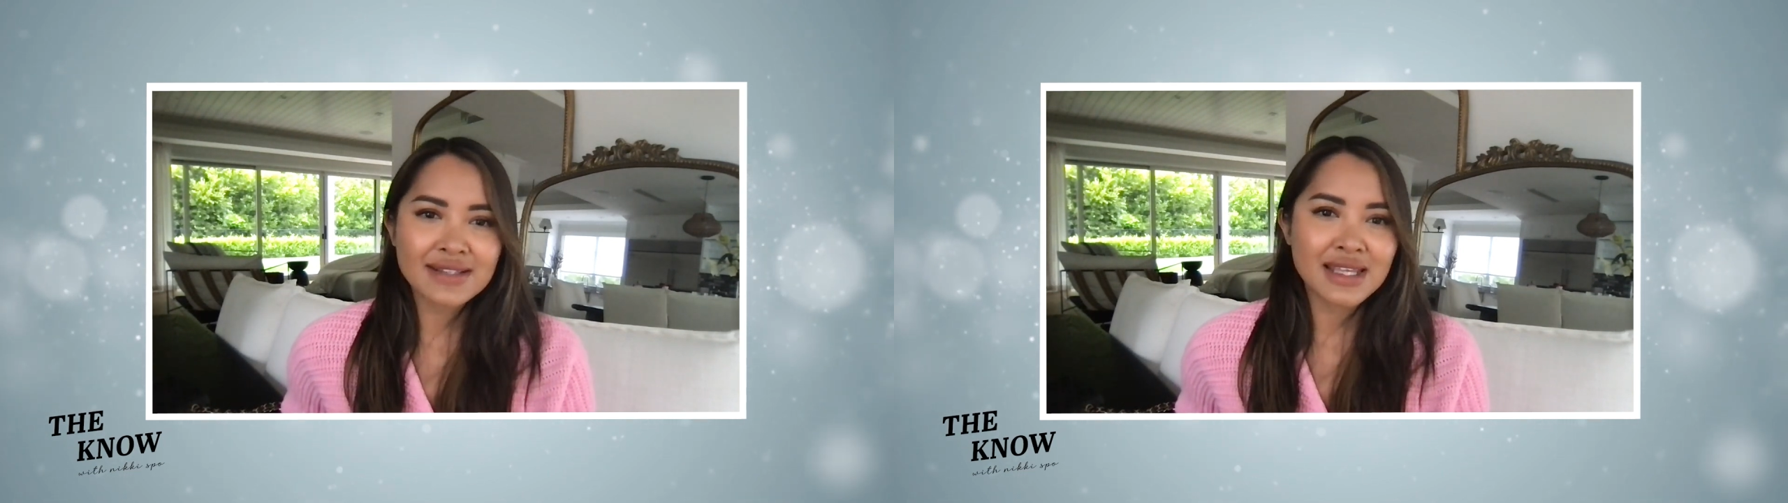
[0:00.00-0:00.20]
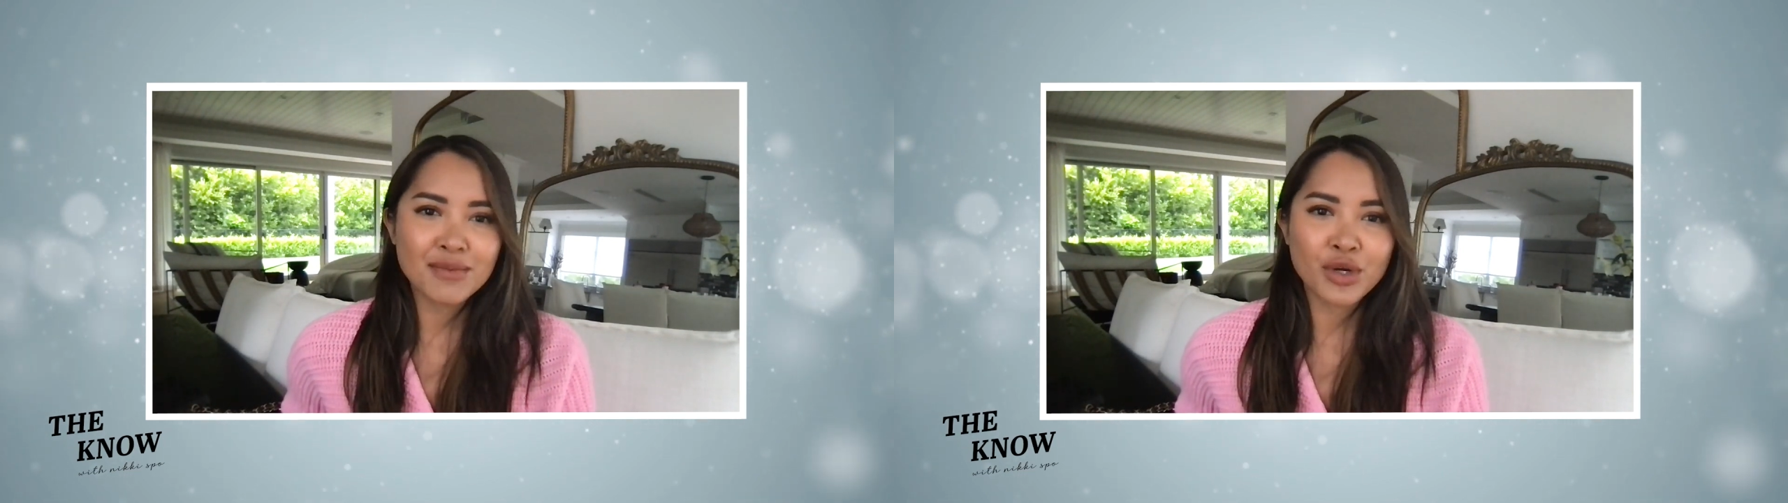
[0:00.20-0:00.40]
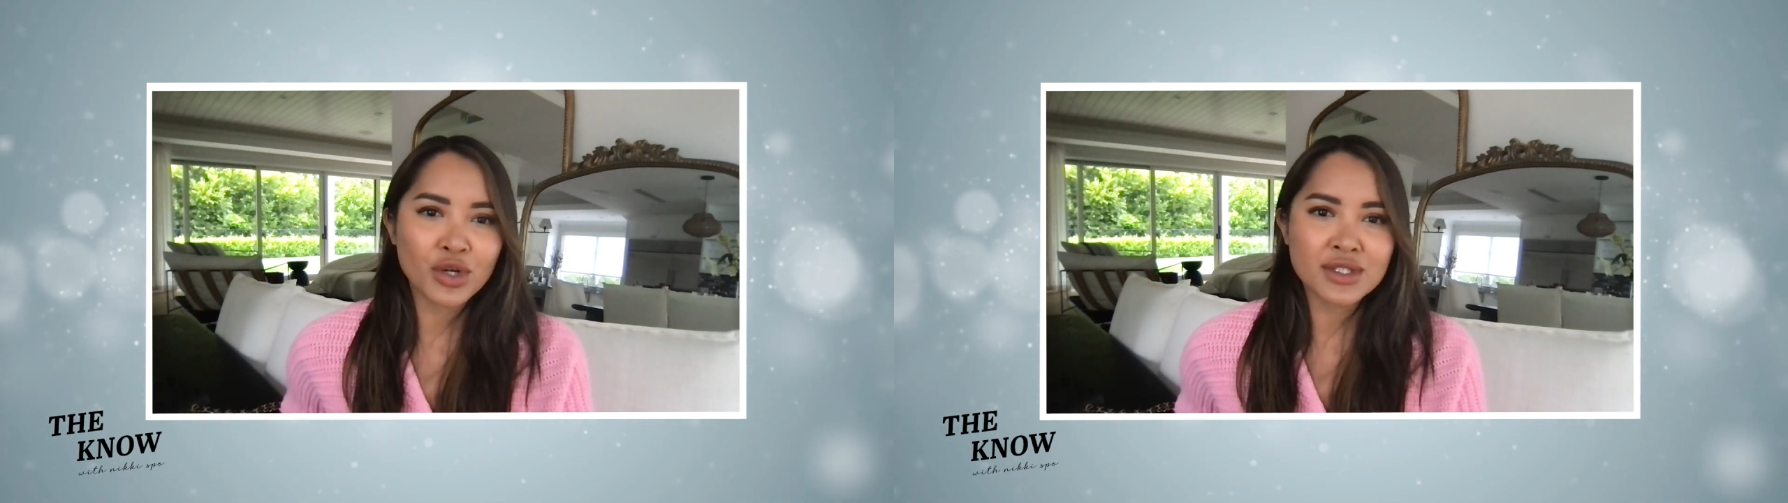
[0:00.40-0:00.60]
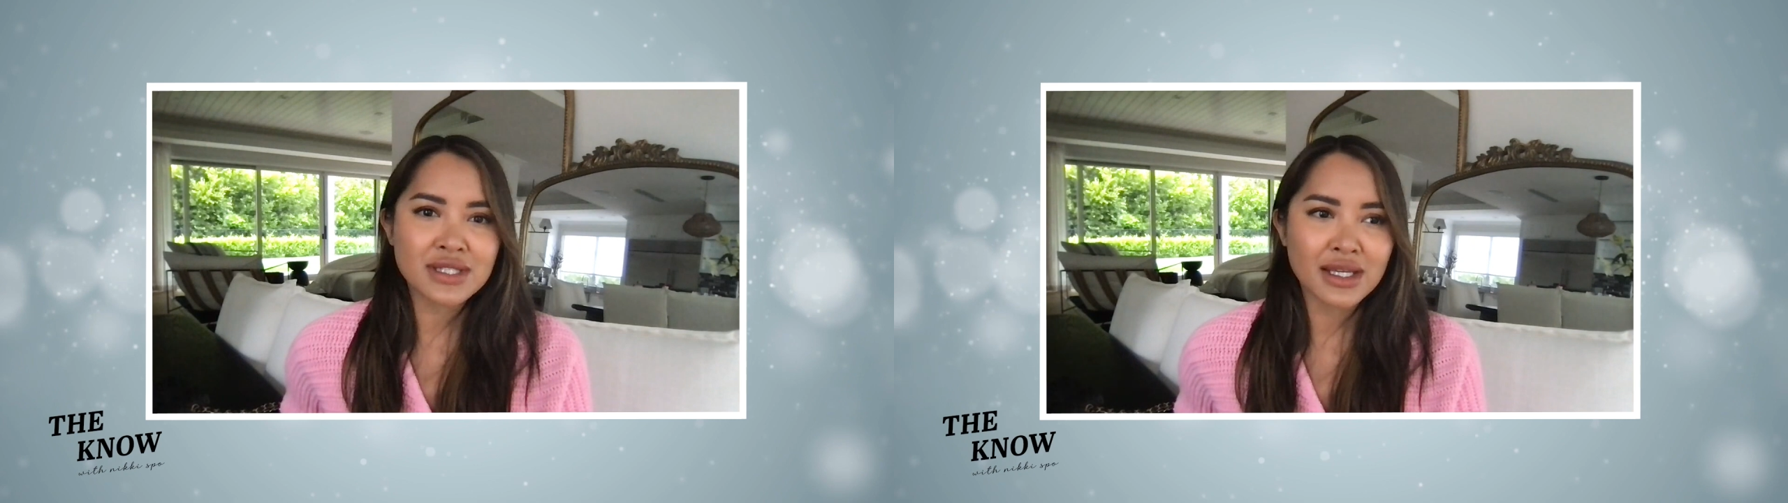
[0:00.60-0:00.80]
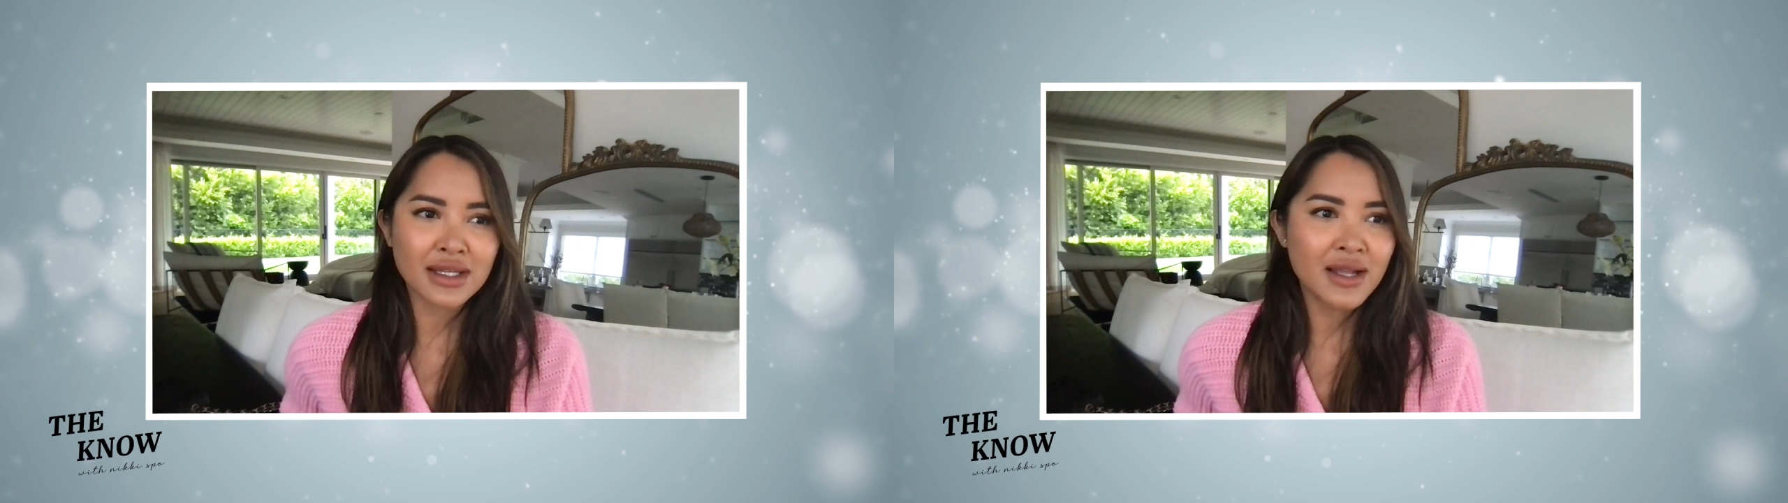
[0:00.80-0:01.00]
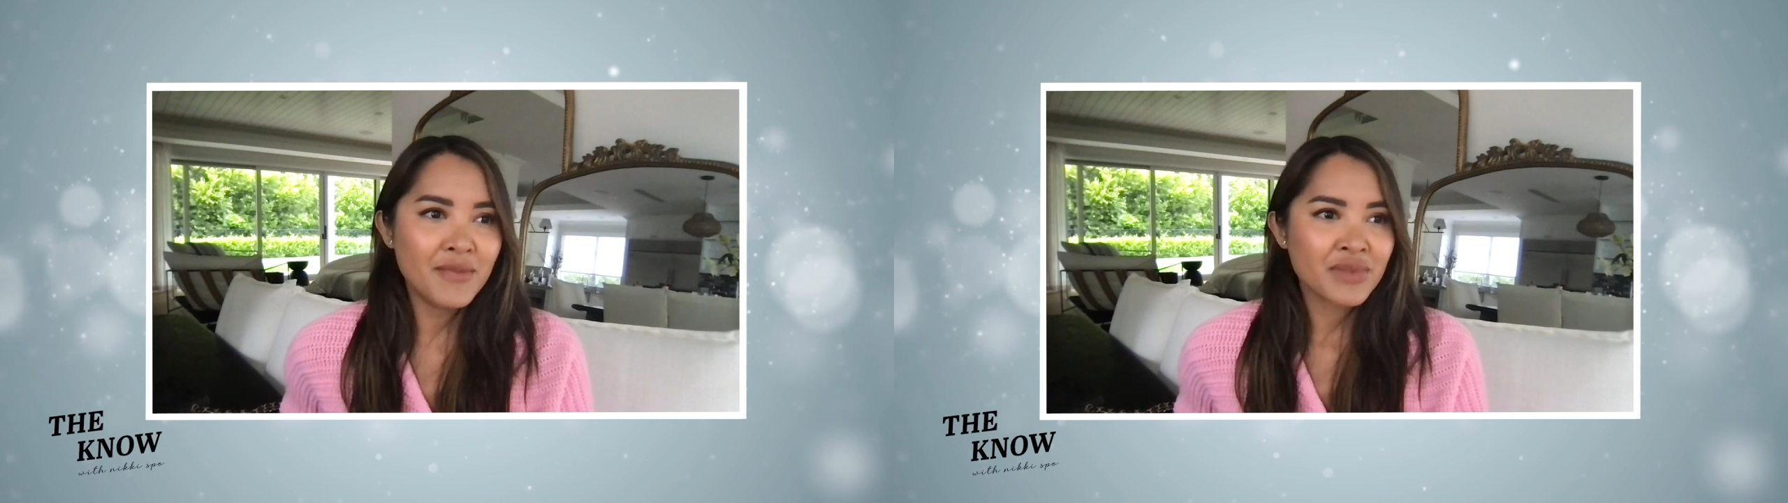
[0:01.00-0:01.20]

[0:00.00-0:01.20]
same person